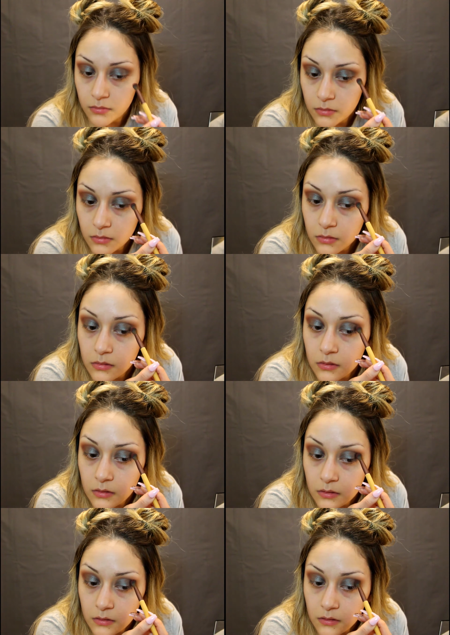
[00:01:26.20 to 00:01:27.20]

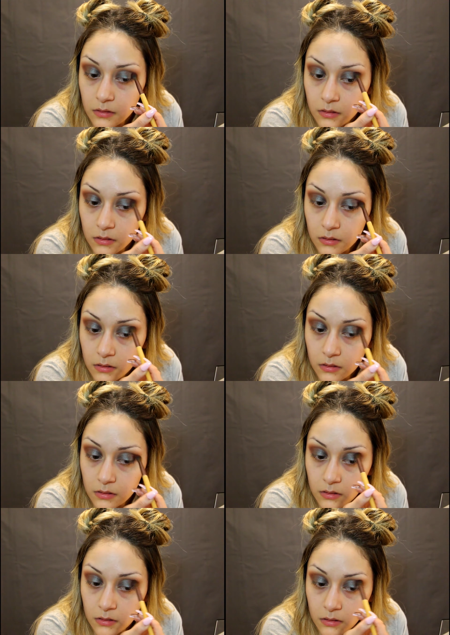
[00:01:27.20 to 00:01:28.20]

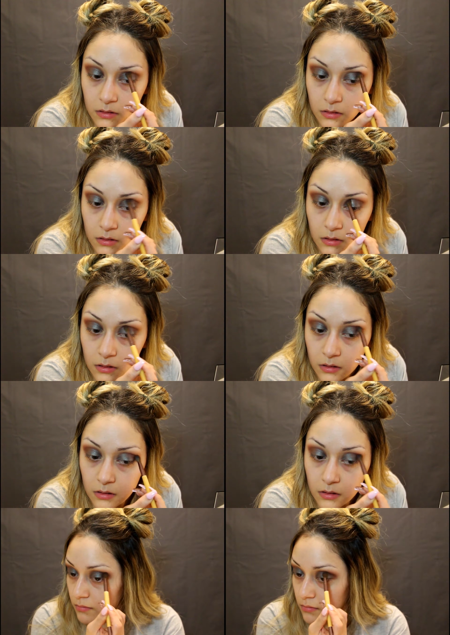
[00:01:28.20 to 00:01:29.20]

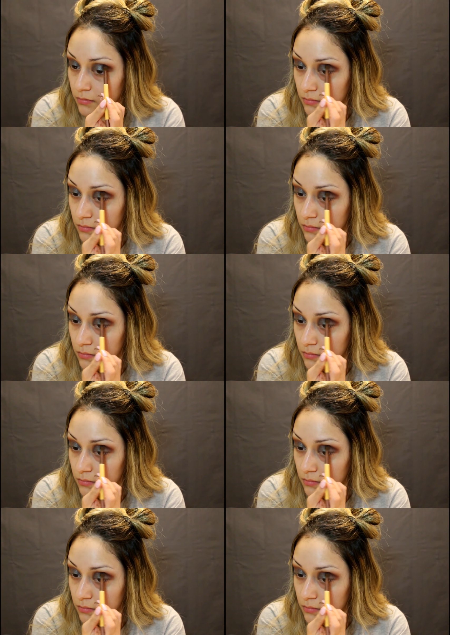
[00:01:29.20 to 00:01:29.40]
[no speech]